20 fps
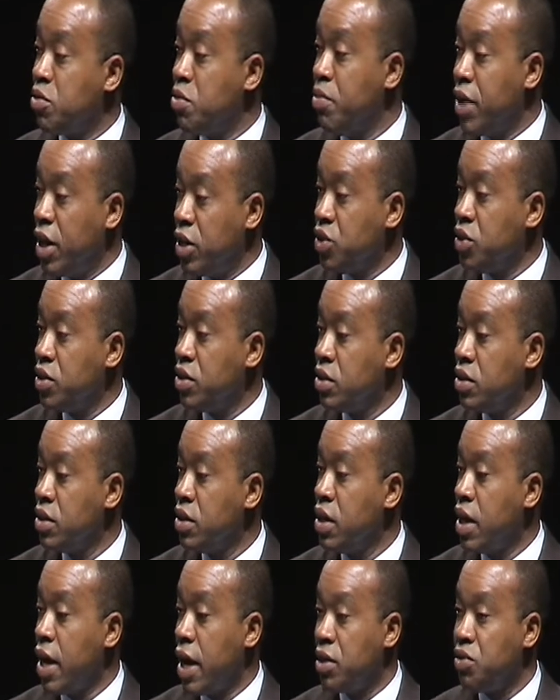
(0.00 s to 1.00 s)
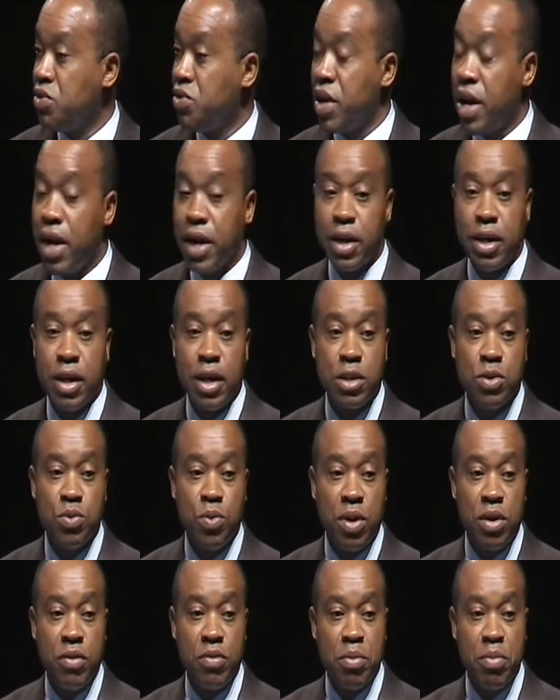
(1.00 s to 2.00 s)
to measure and track, as
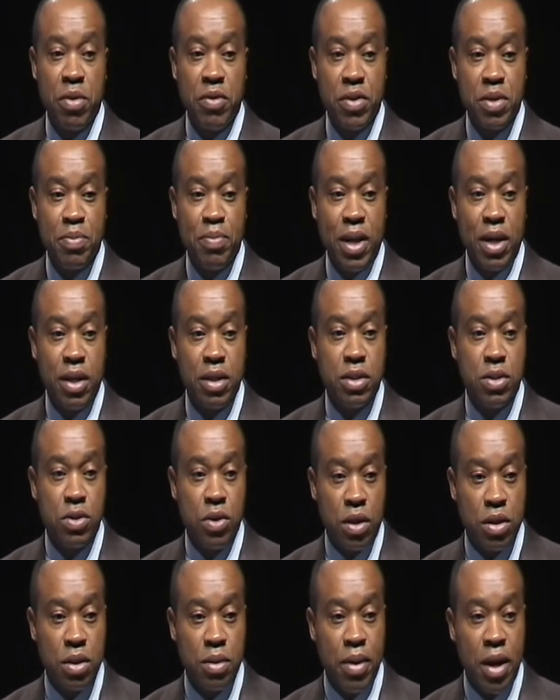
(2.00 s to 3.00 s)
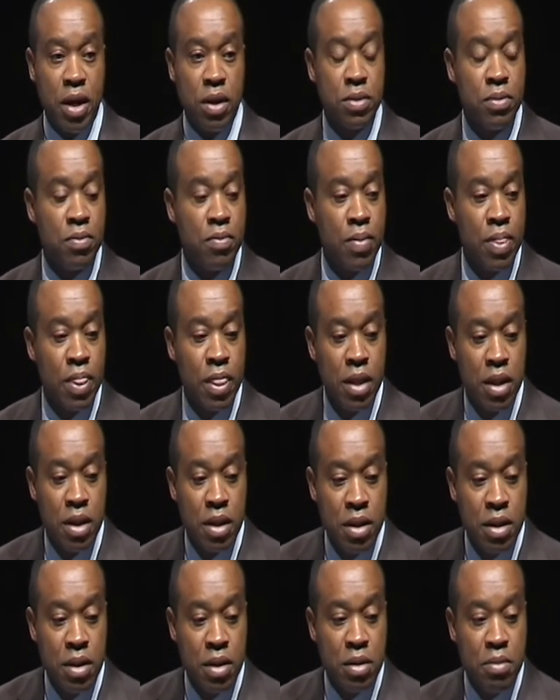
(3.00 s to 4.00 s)
one of the previous panelists talked about,
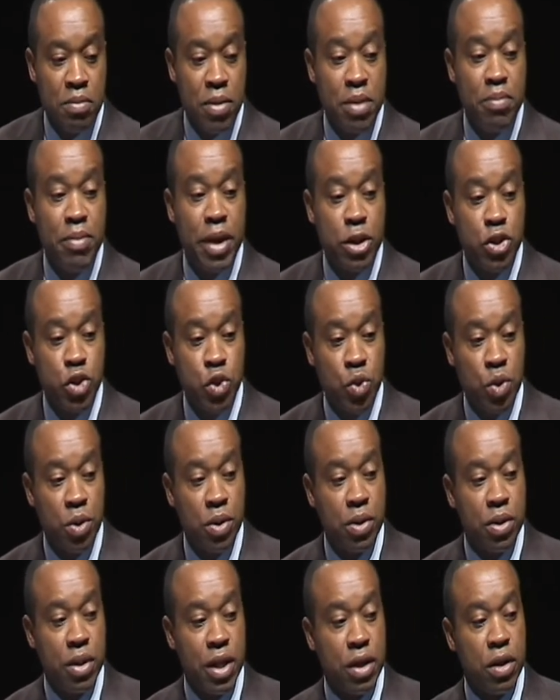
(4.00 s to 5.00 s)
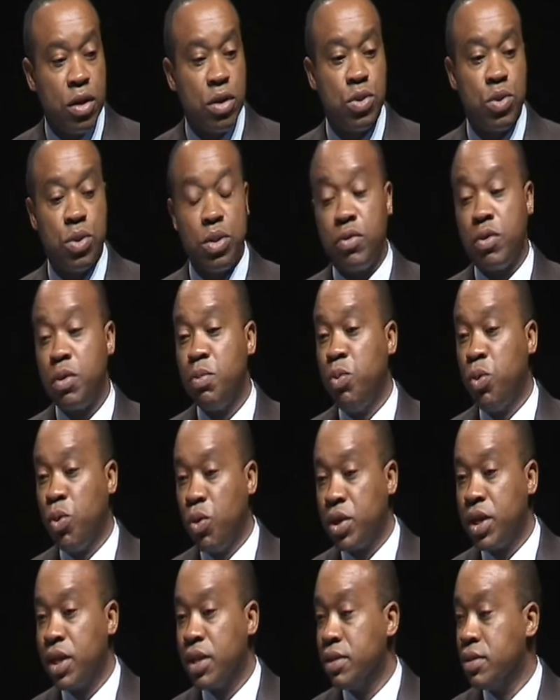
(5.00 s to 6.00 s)
but make sure that also the
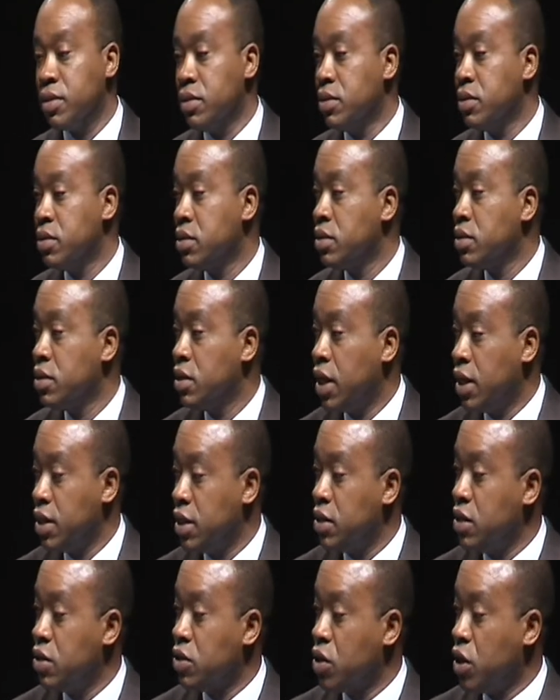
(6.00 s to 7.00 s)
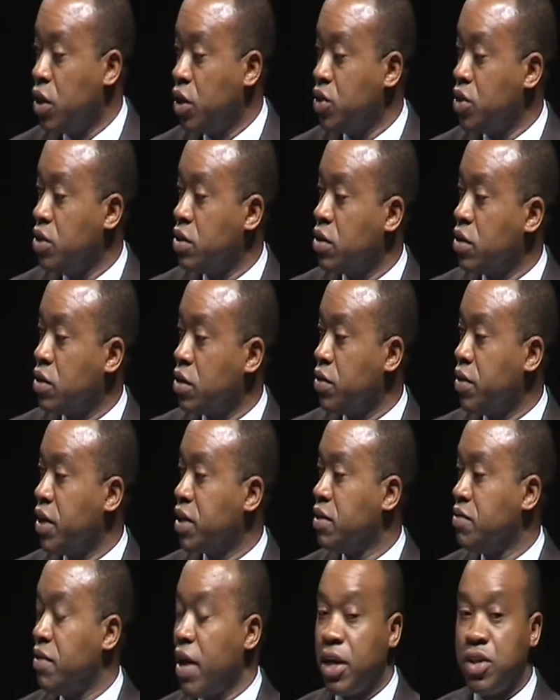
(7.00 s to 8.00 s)
reporting and the discussions on
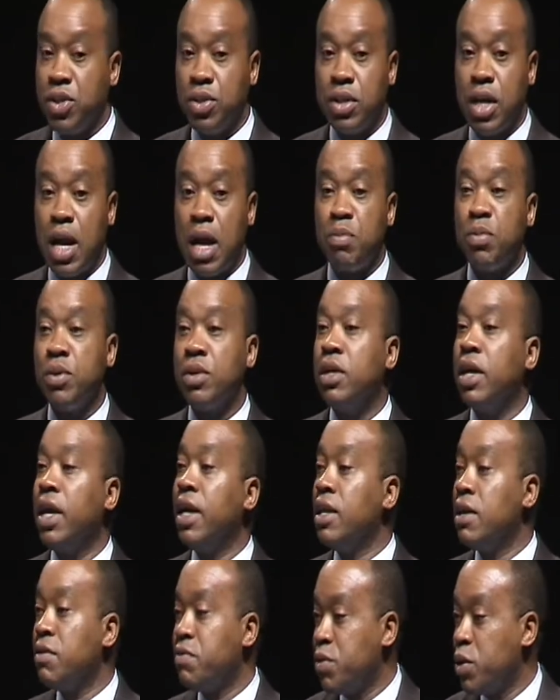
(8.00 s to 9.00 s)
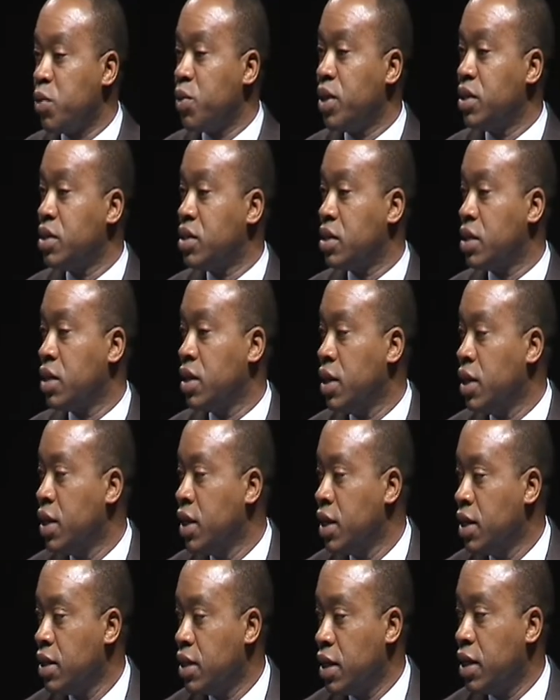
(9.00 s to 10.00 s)
corrective action happen in a frequency
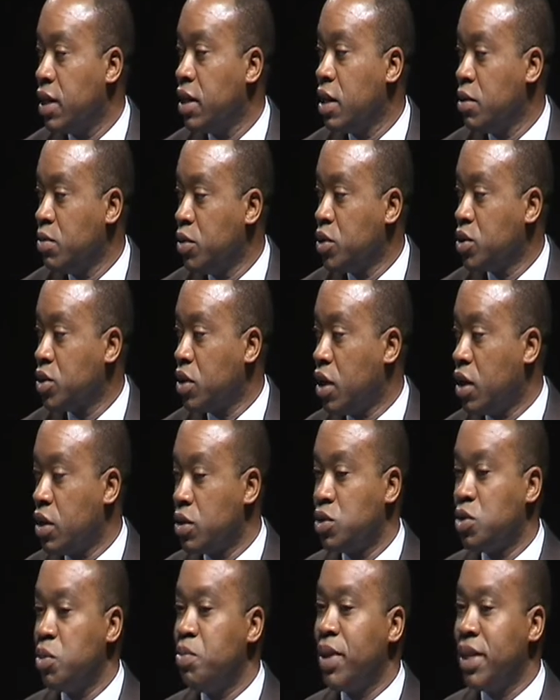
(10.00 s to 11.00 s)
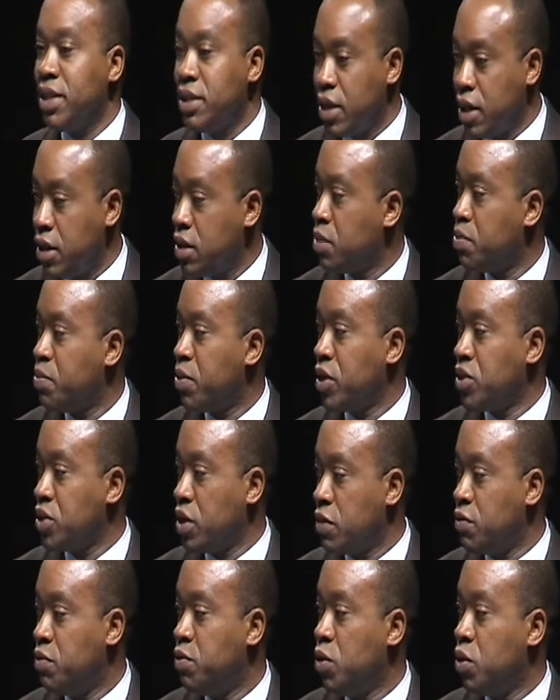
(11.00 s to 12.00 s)
that enables us to maintain the pressure
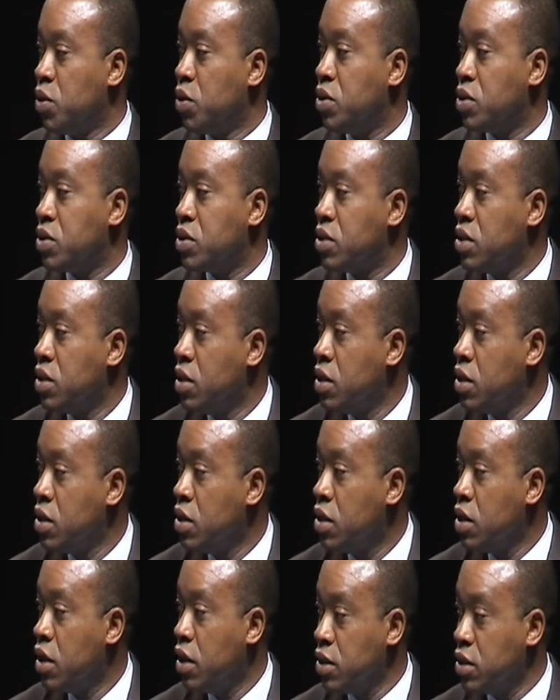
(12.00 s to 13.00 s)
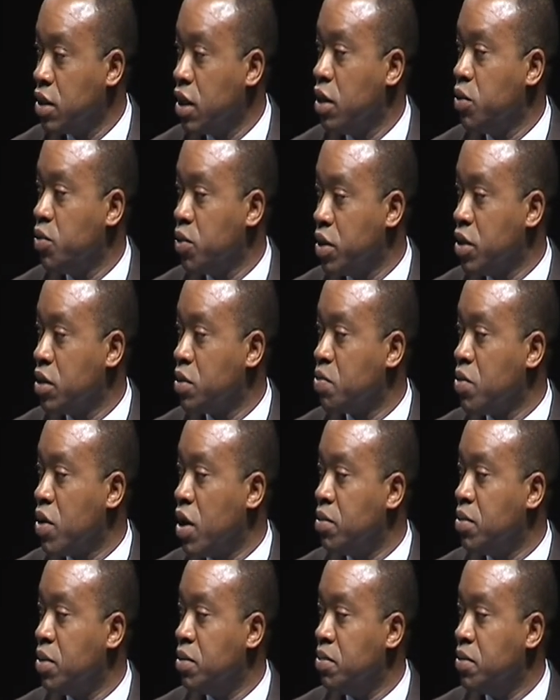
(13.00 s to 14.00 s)
and focus on dealing with this
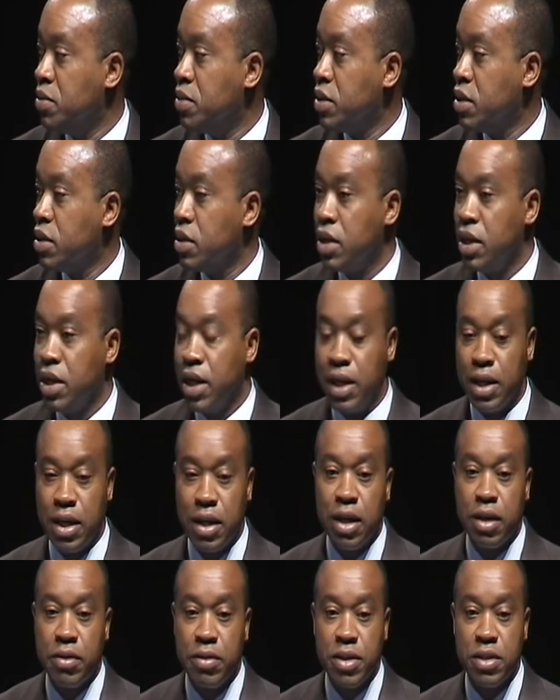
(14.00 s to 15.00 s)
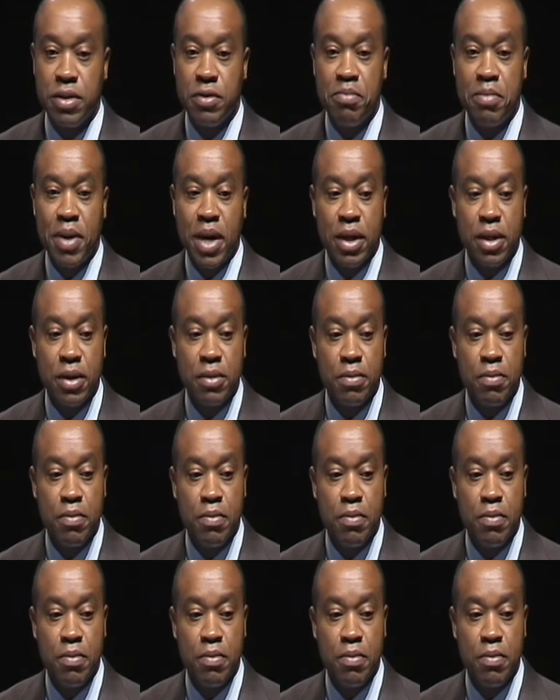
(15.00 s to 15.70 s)
problem in an aggressive manner.